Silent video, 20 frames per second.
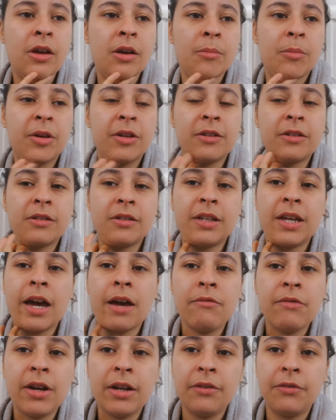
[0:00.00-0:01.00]
But it's
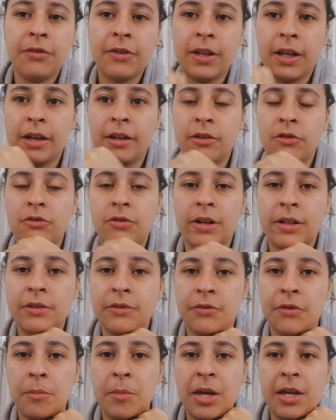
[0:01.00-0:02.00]
getting ready for like a
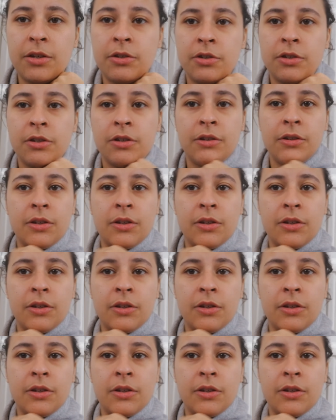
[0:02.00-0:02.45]
transformation.